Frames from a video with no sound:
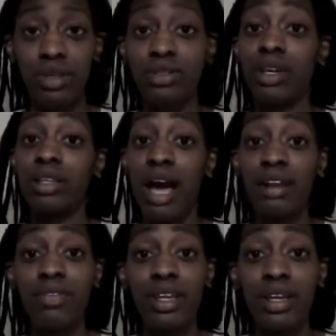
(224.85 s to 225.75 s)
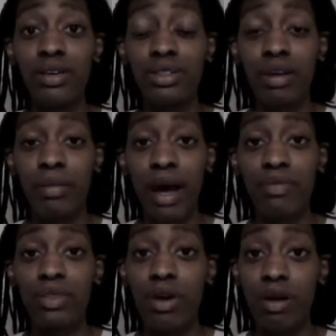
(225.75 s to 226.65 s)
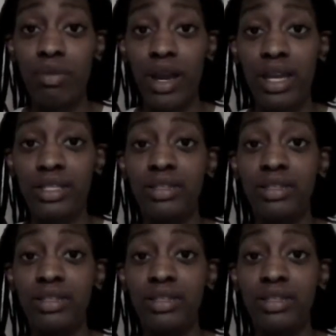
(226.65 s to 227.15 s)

There's a lot of videos about yarn braids